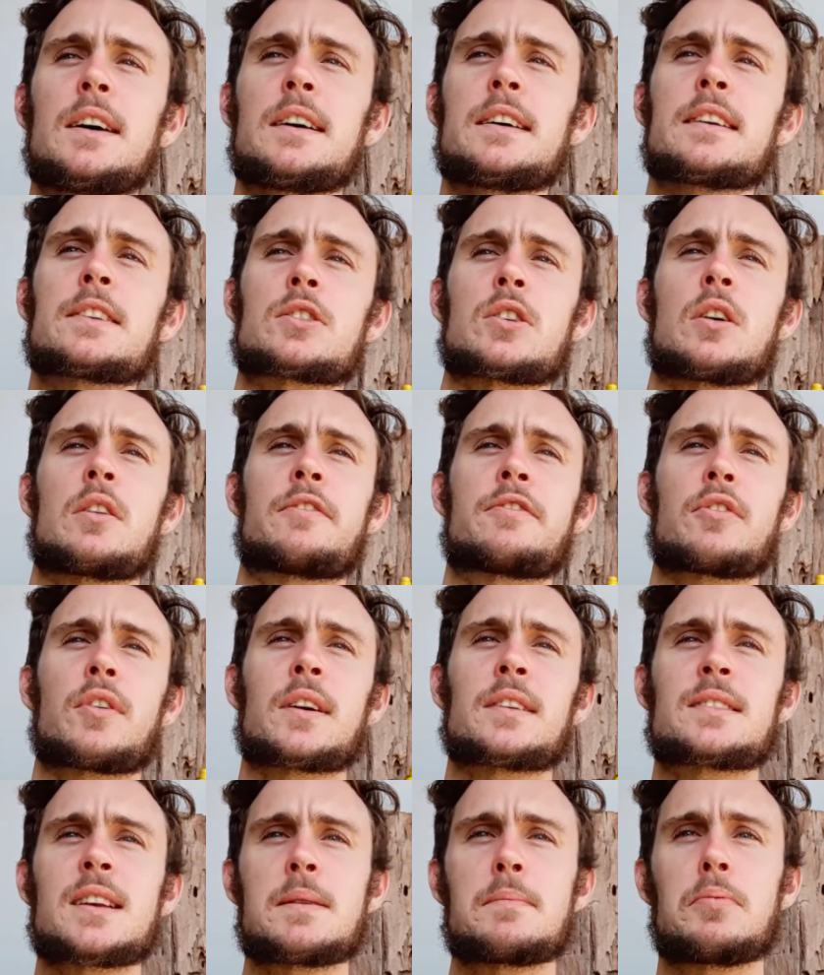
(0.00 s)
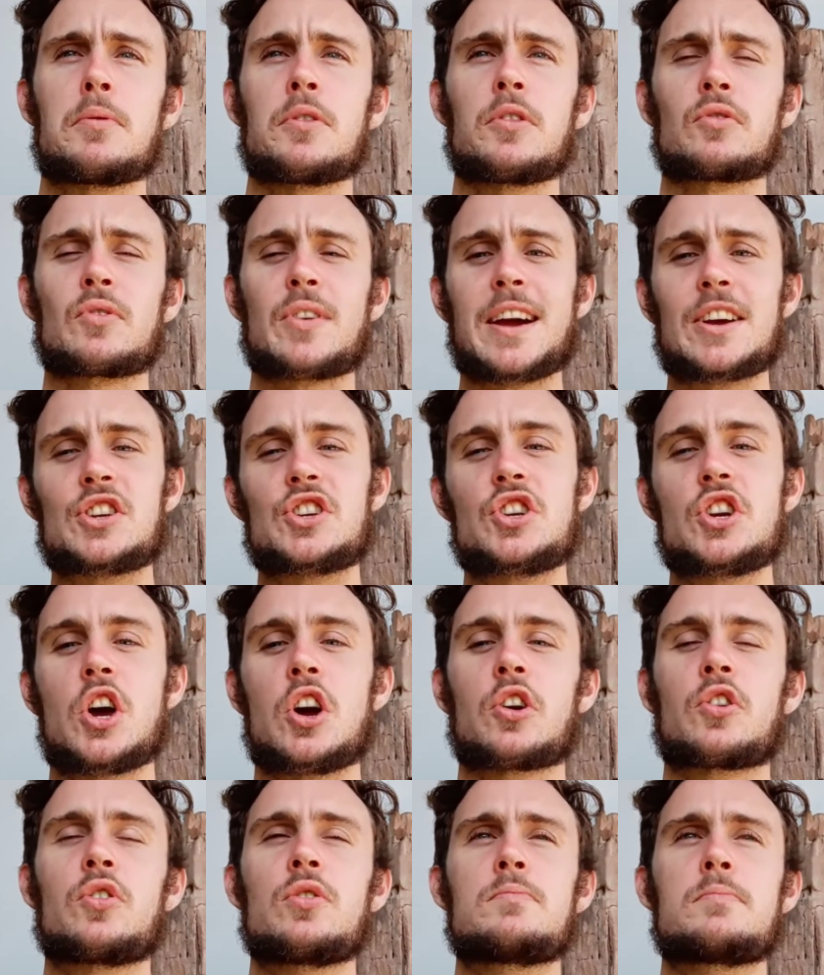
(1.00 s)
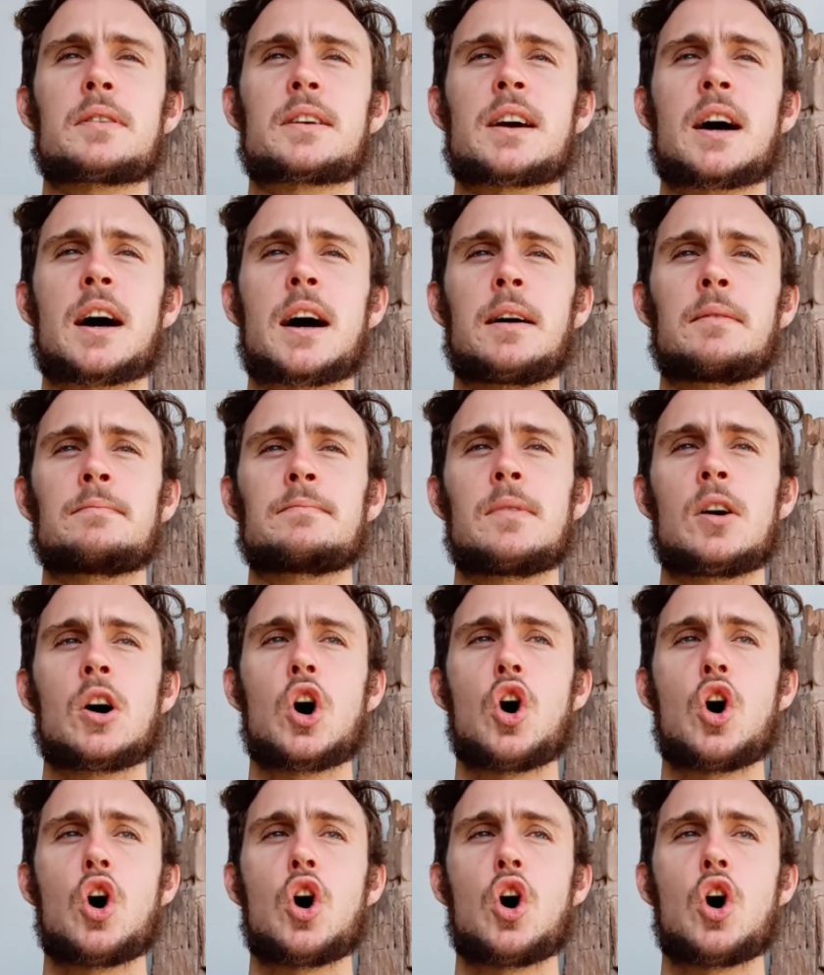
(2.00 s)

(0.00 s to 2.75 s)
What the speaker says: So for example, the ratio could become